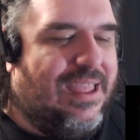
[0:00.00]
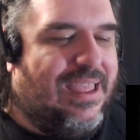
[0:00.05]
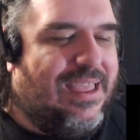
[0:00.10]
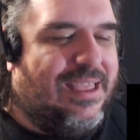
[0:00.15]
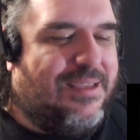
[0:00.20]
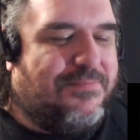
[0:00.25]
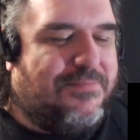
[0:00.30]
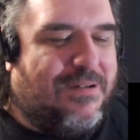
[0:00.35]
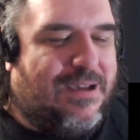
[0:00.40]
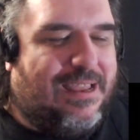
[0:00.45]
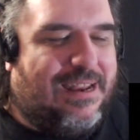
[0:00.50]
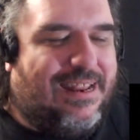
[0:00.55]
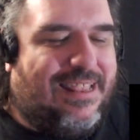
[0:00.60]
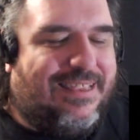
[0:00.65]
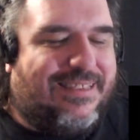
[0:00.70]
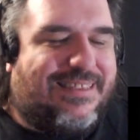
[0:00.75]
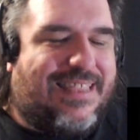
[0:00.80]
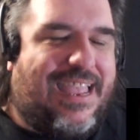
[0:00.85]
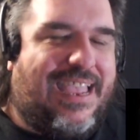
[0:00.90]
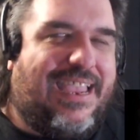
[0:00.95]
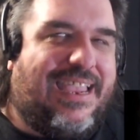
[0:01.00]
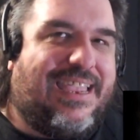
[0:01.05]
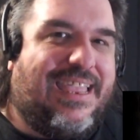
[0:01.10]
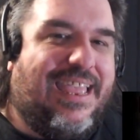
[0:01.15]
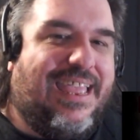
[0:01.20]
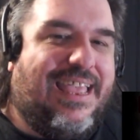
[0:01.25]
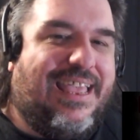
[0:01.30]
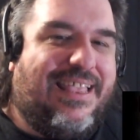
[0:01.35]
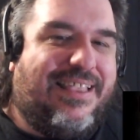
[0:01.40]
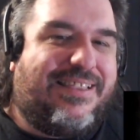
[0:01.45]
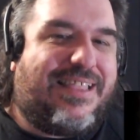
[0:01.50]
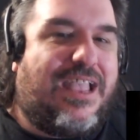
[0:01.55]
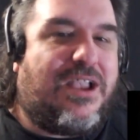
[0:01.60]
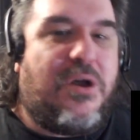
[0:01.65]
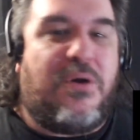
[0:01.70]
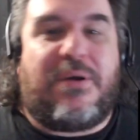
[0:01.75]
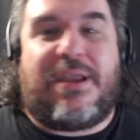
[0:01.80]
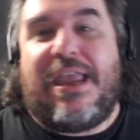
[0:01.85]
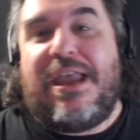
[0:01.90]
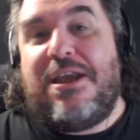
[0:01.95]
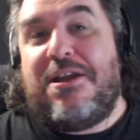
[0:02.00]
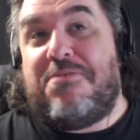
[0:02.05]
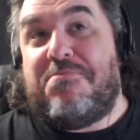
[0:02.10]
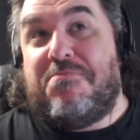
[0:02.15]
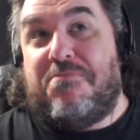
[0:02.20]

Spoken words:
But it's like okay,